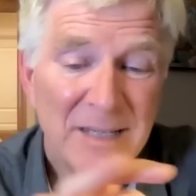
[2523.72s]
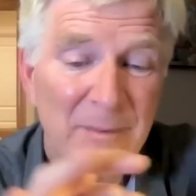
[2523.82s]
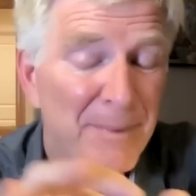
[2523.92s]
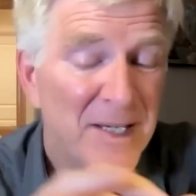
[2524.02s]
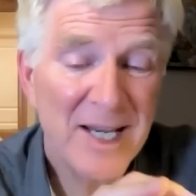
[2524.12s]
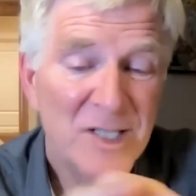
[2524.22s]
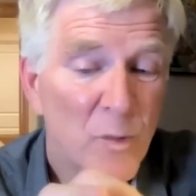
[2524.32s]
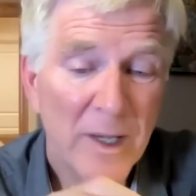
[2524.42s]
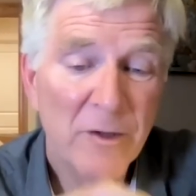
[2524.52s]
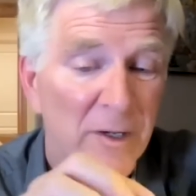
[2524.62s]
sum up a
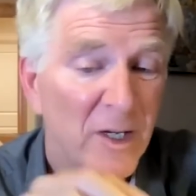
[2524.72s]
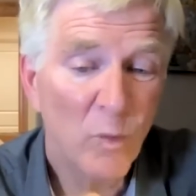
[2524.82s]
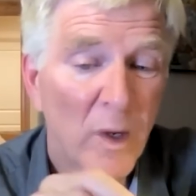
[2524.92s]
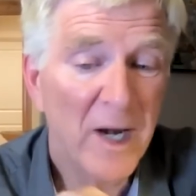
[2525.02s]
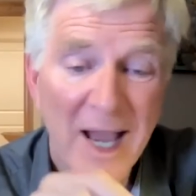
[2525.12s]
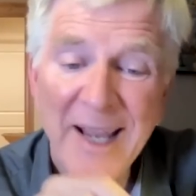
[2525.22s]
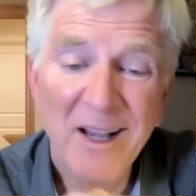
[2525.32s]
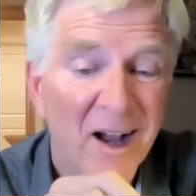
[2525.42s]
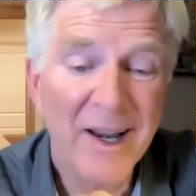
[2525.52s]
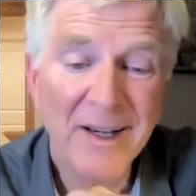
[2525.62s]
day's weather in one
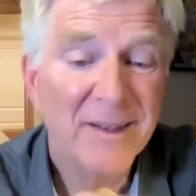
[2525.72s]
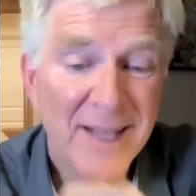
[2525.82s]
icon.